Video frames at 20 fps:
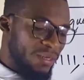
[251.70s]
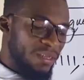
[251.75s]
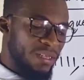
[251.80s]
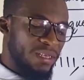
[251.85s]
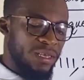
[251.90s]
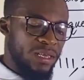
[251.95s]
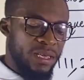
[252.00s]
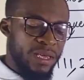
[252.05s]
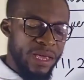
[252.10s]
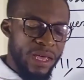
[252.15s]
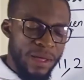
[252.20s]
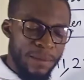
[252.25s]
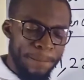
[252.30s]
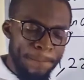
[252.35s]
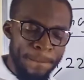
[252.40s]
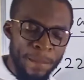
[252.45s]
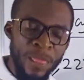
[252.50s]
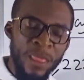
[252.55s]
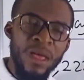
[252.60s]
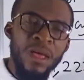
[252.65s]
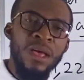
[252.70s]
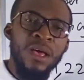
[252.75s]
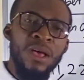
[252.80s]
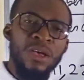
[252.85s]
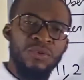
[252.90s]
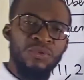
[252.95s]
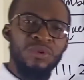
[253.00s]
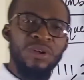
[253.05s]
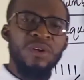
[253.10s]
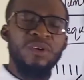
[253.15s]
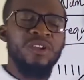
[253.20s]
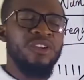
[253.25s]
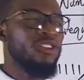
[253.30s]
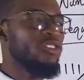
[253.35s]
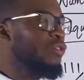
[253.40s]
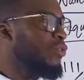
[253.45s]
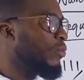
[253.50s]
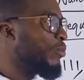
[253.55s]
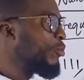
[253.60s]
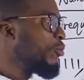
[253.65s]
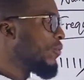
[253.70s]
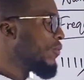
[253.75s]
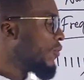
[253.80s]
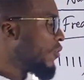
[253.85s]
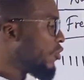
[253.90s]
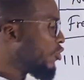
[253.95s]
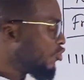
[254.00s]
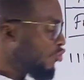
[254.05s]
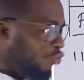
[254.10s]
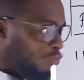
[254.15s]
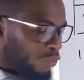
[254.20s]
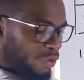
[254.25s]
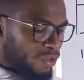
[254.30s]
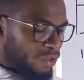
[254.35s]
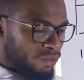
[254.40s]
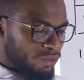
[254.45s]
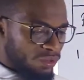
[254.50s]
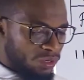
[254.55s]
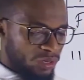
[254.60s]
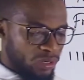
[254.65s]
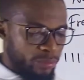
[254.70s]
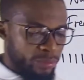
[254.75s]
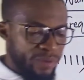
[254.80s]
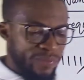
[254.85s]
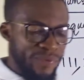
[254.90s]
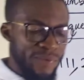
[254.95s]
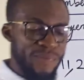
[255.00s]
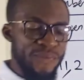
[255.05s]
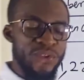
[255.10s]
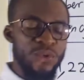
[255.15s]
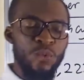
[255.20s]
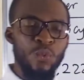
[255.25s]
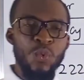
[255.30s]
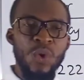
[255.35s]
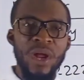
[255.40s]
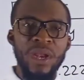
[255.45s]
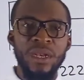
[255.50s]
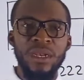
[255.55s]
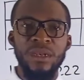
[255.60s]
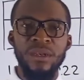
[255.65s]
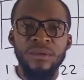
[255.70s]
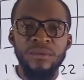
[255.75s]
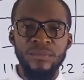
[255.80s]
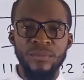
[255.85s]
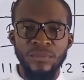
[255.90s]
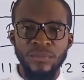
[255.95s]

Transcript: D here so now let us move on to question number 51